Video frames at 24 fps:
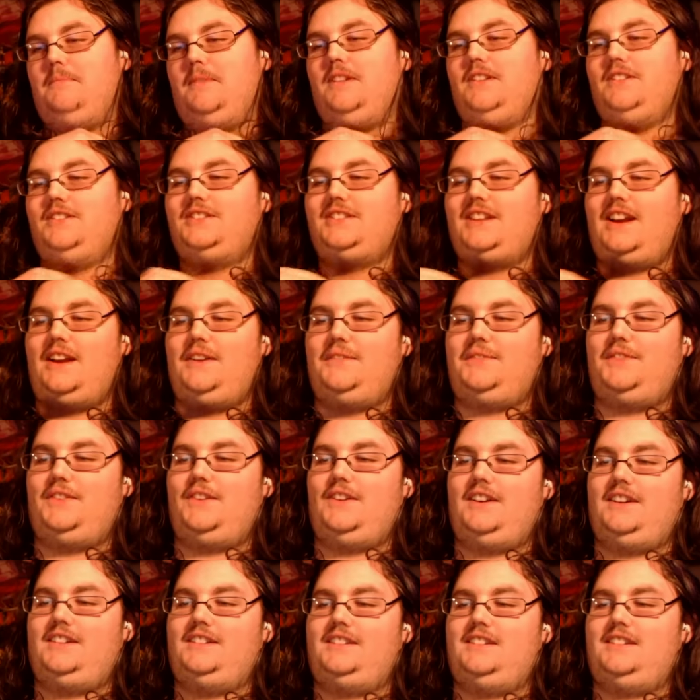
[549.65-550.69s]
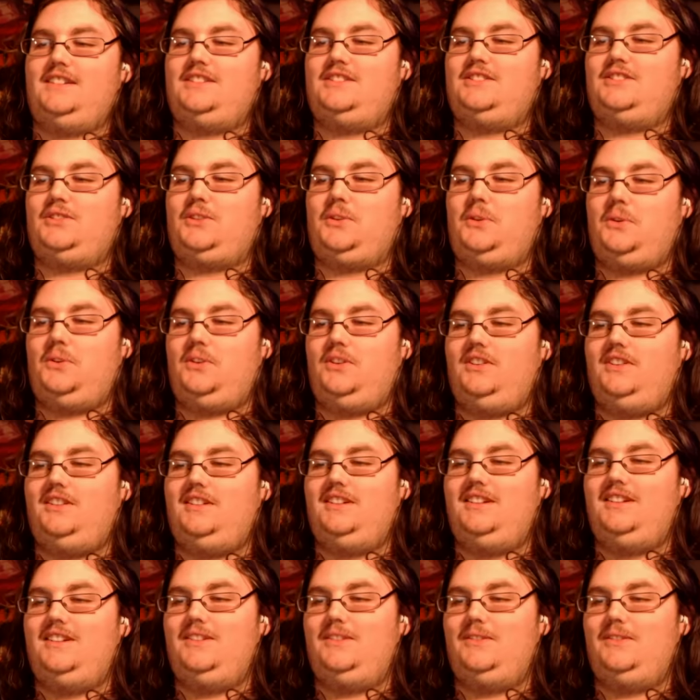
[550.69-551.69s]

Bill Cipher and Discord